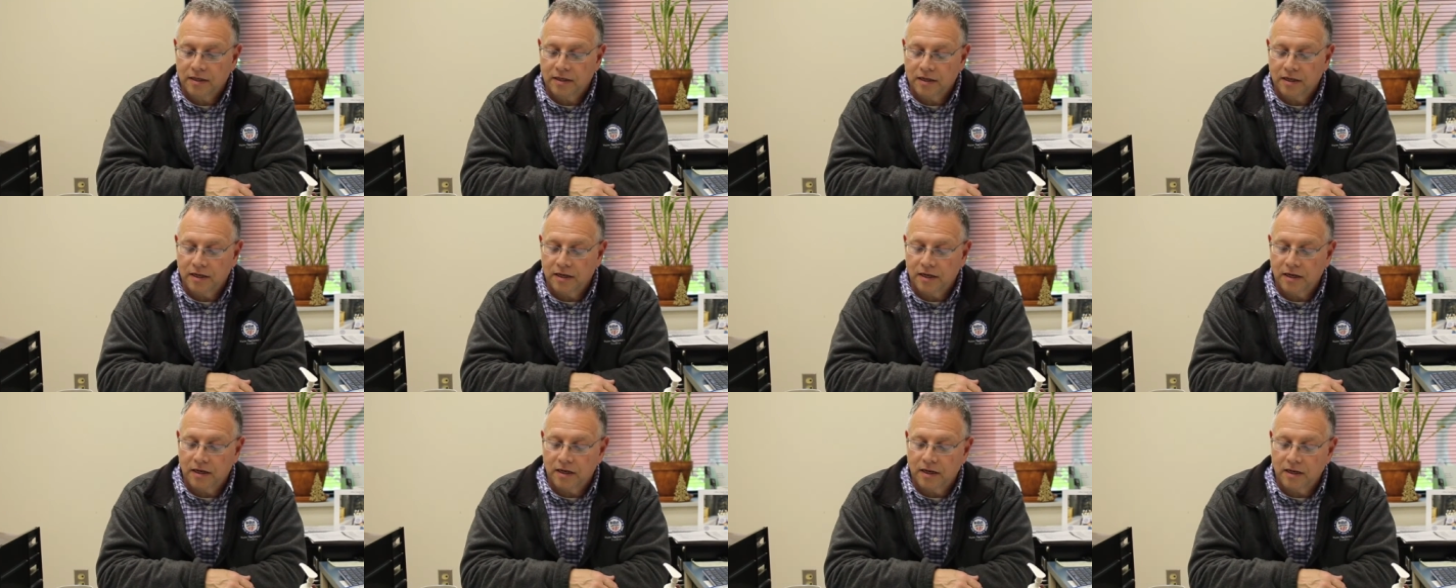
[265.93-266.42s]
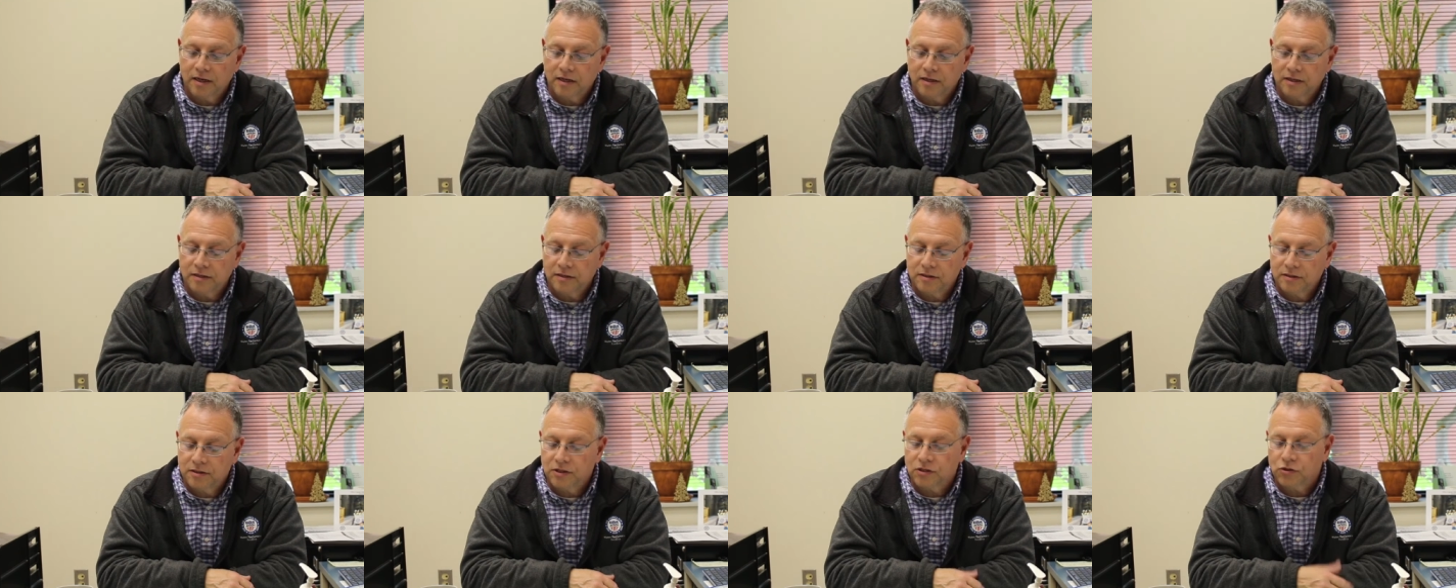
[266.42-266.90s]

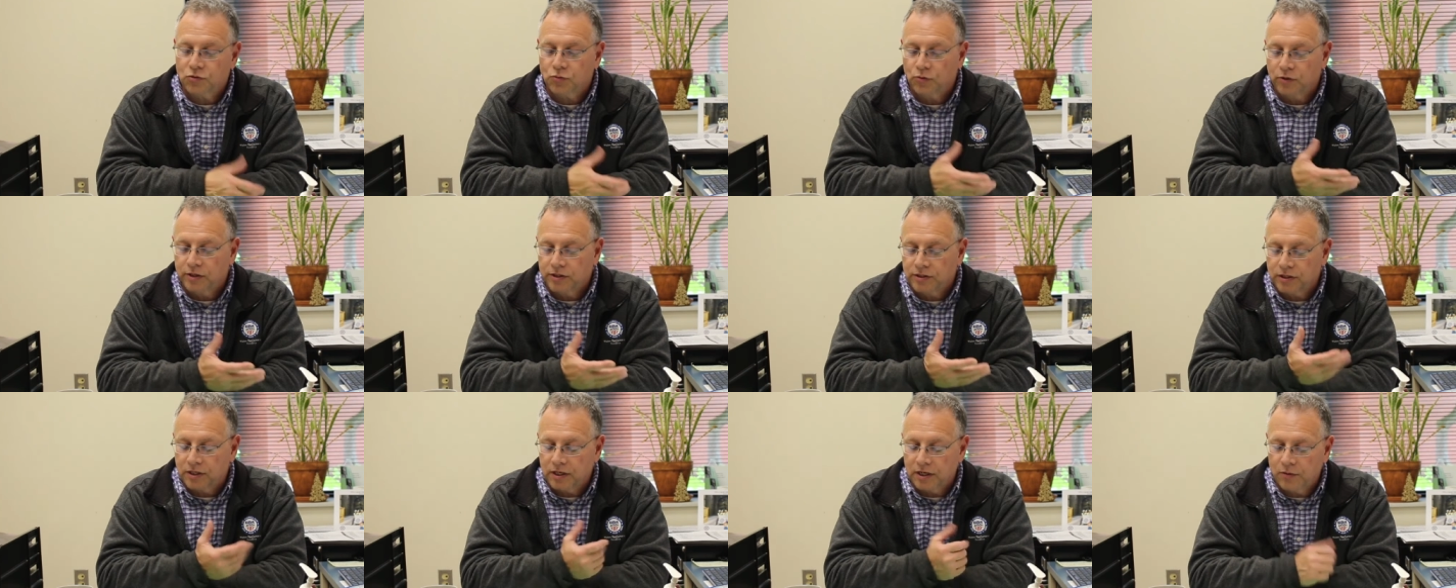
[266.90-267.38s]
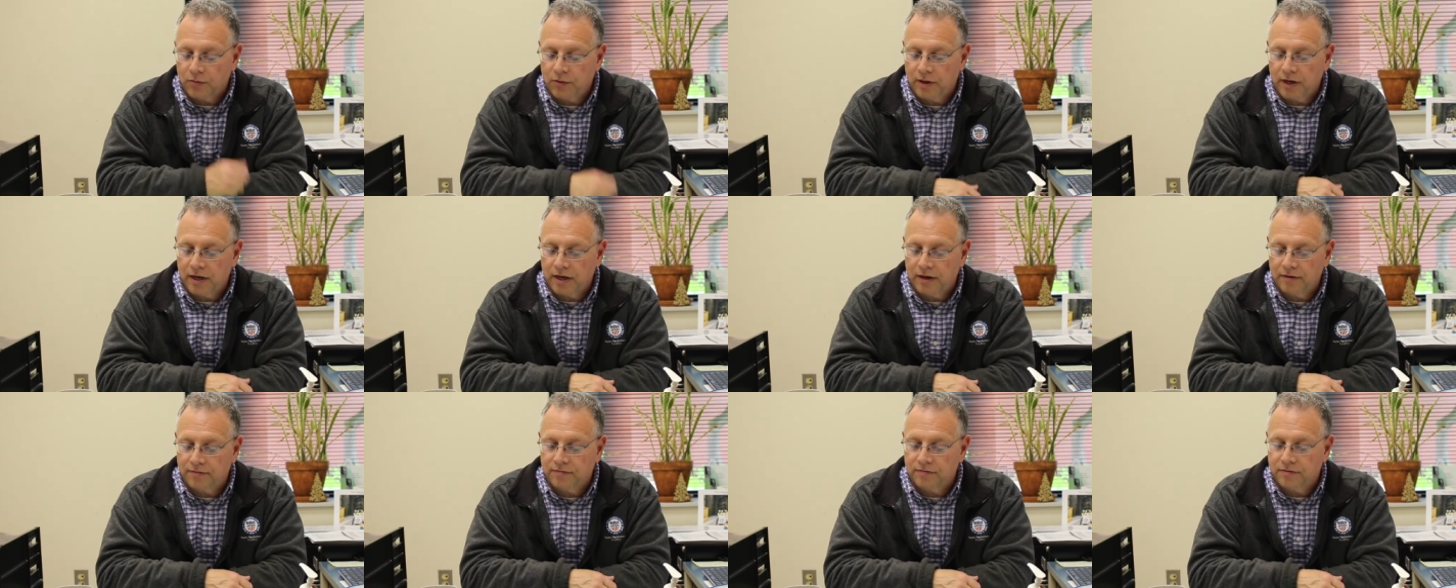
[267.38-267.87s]
Uh, just recently we
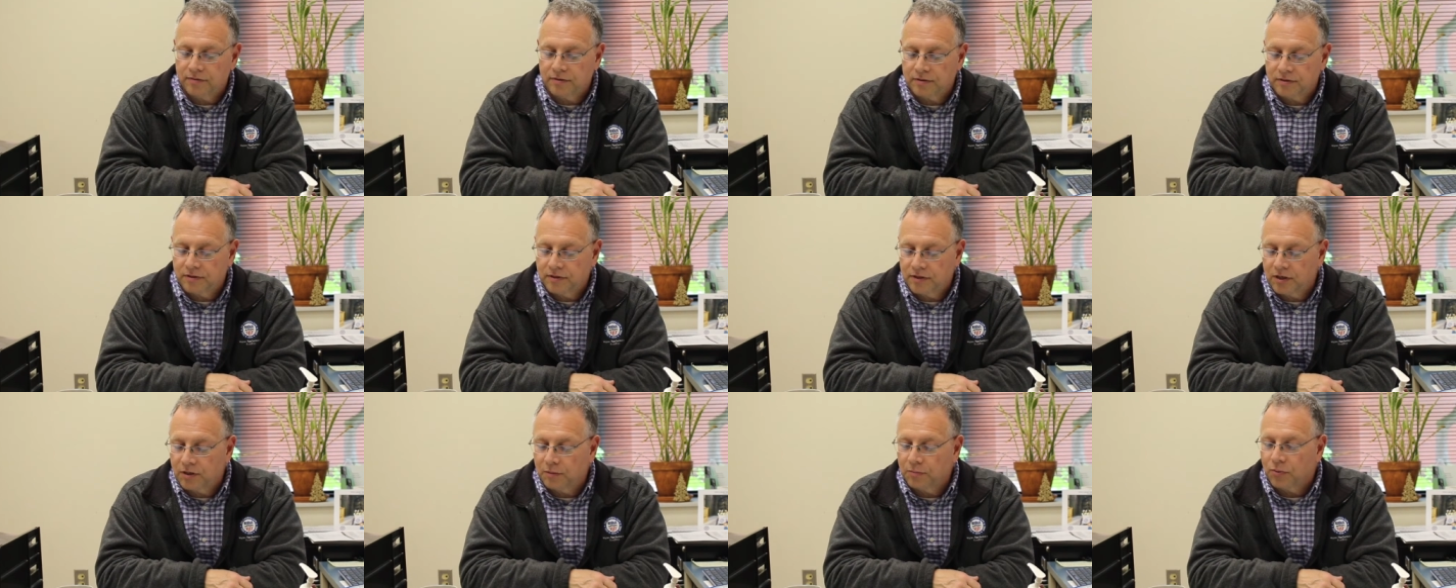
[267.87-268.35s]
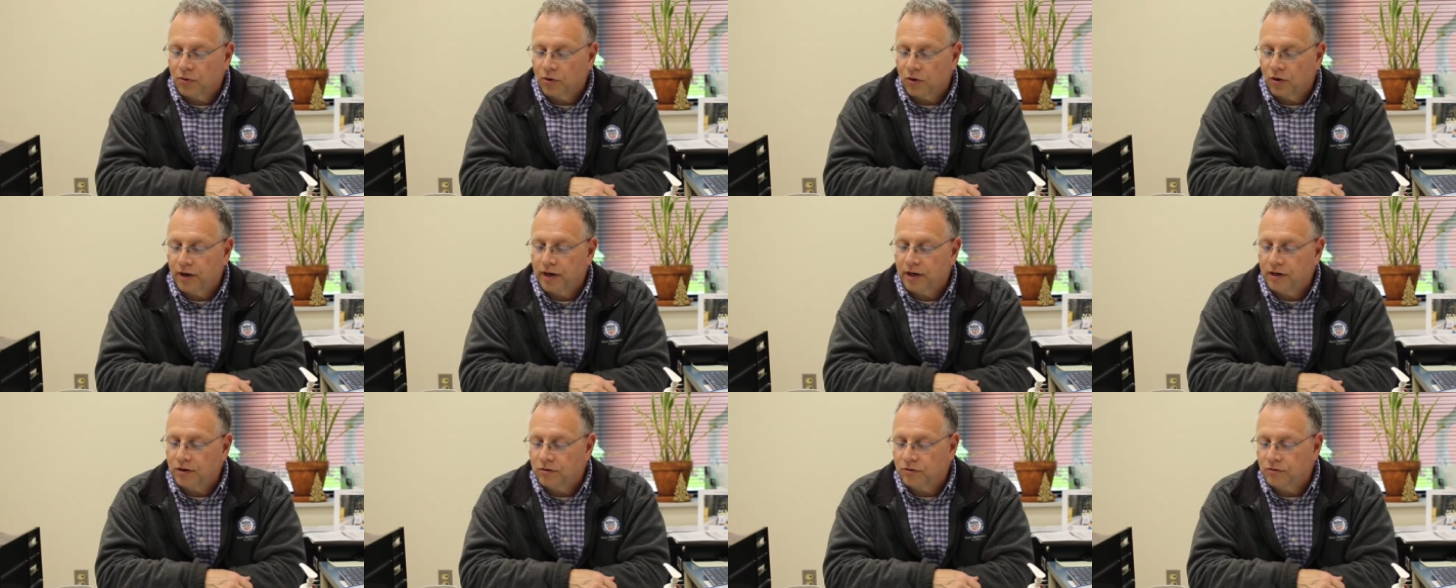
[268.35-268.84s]
have an
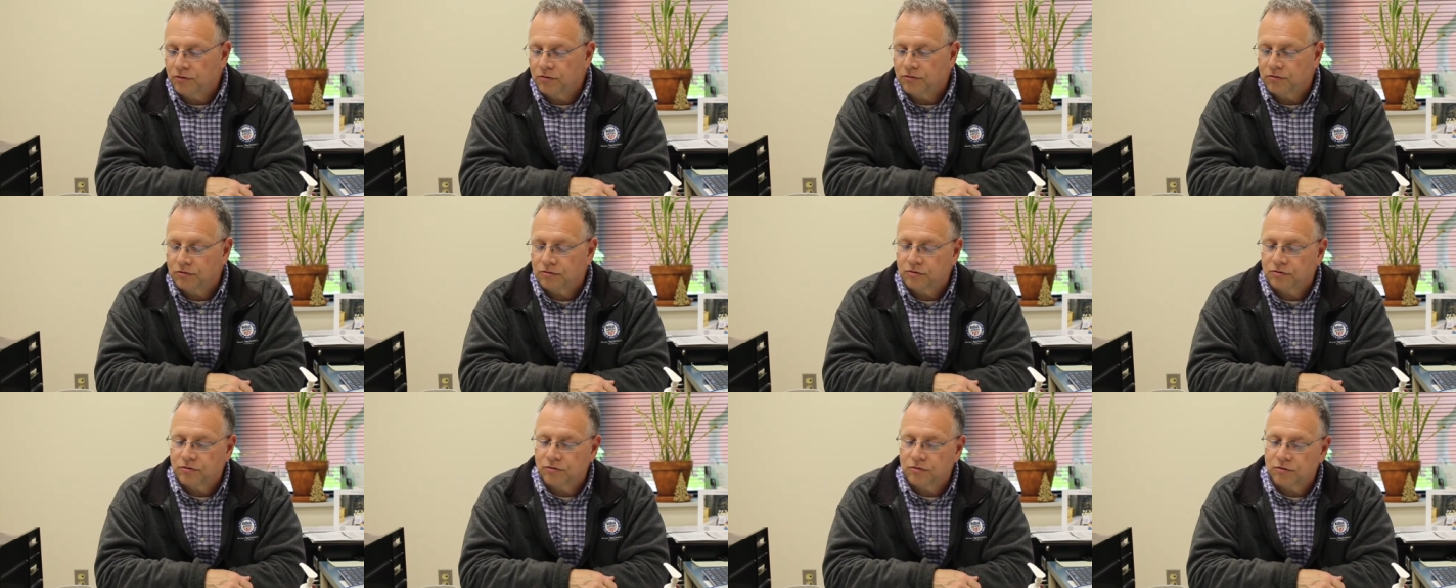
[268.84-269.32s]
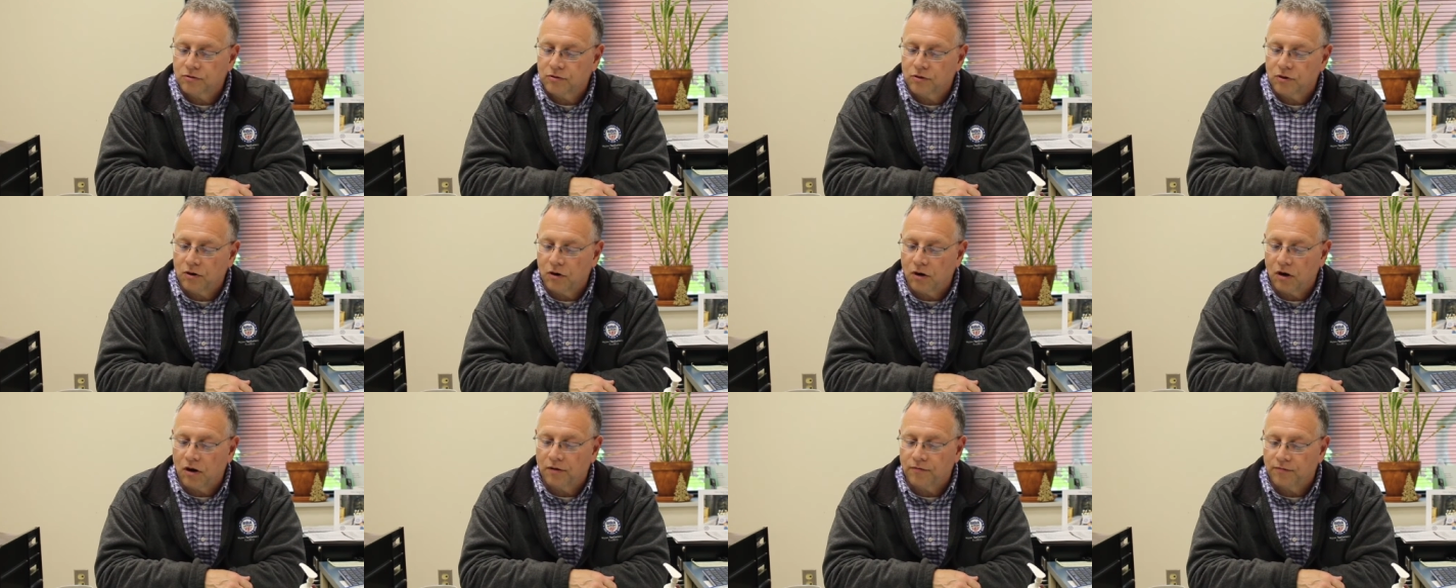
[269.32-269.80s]
employee who's
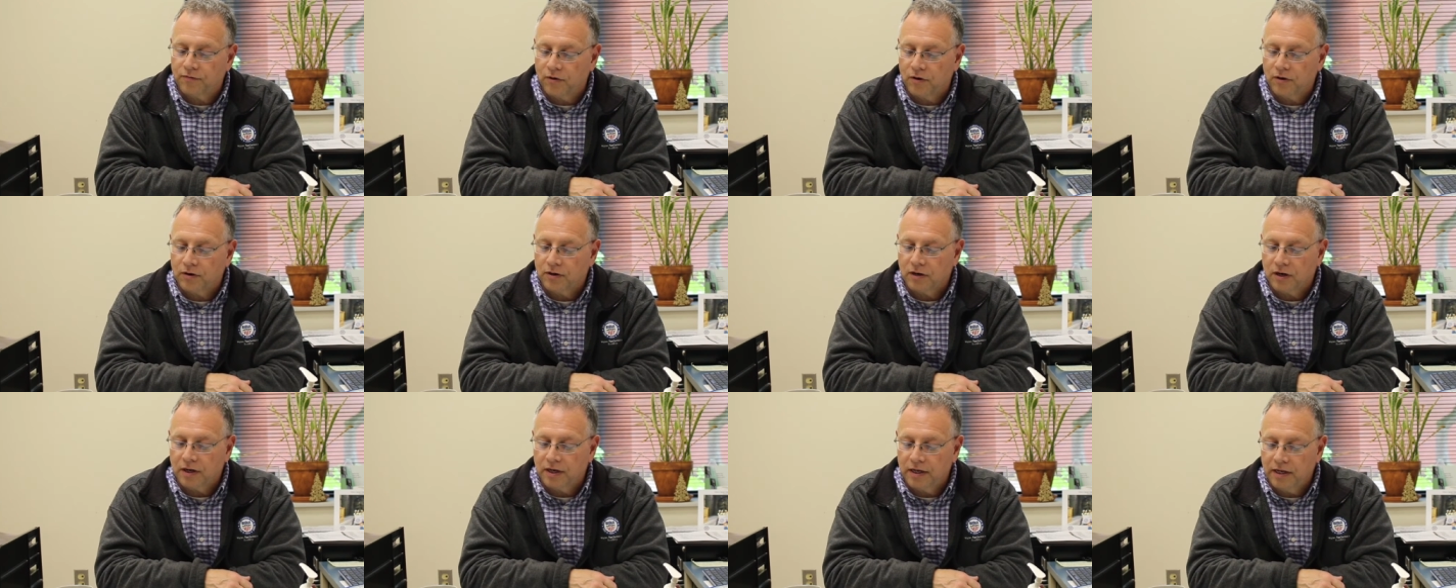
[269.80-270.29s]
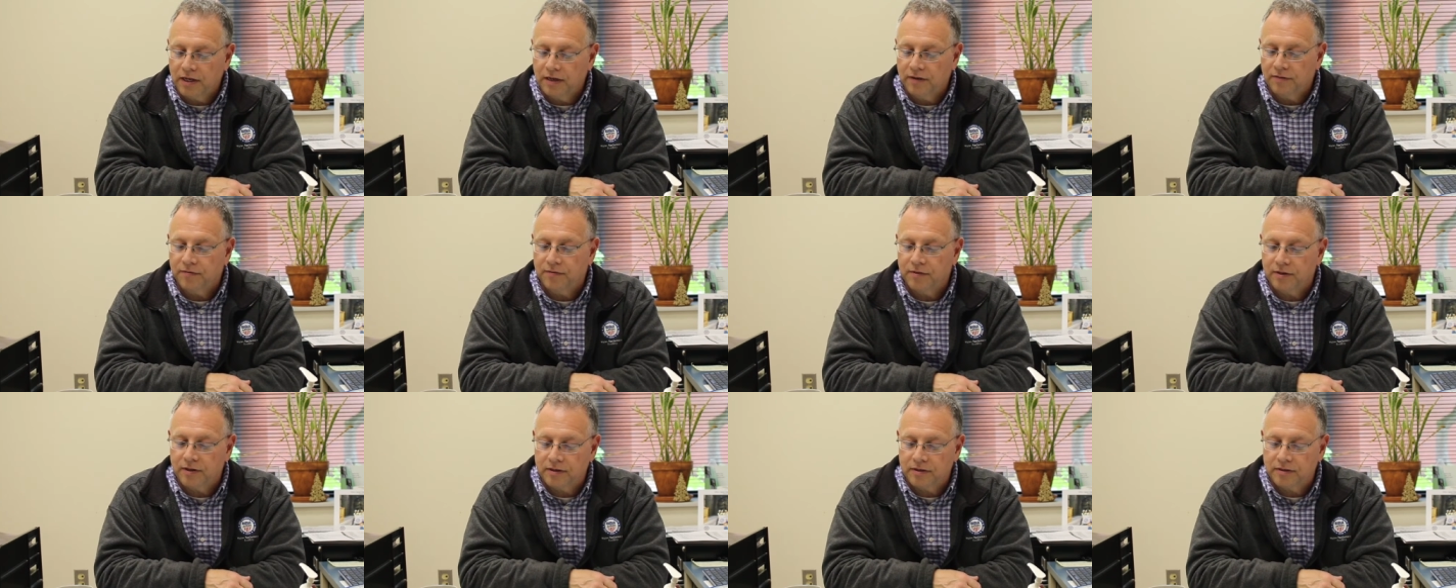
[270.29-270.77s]
off on
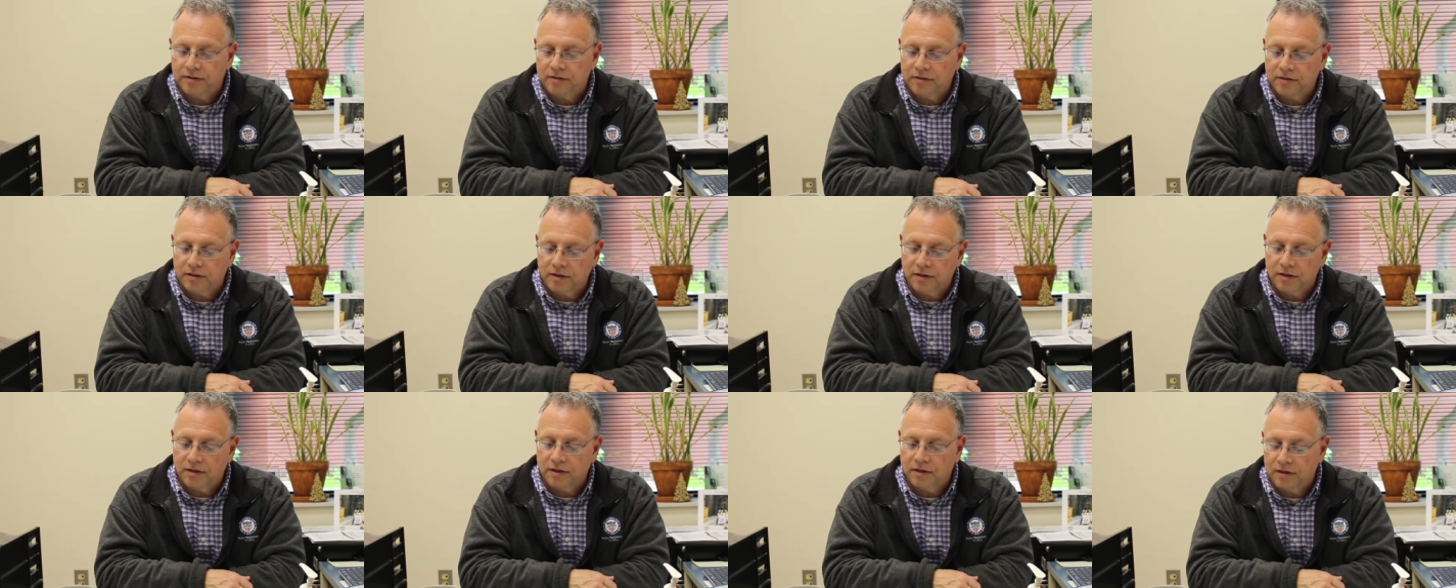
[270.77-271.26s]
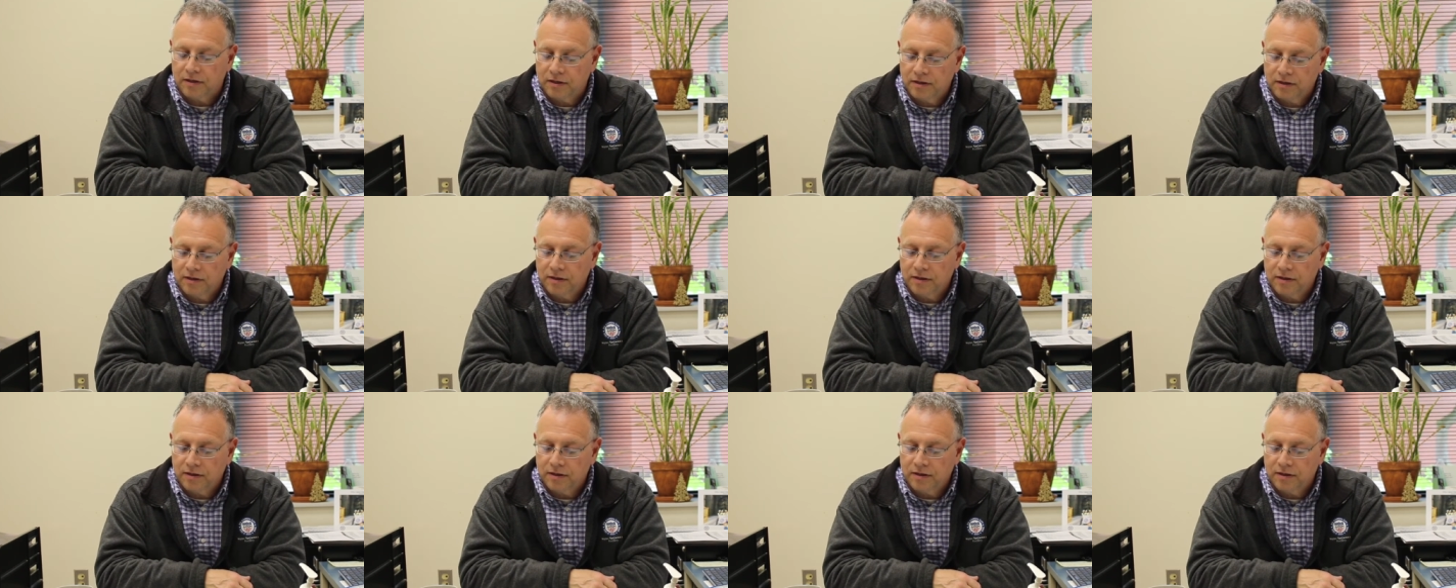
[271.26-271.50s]
leave and uh,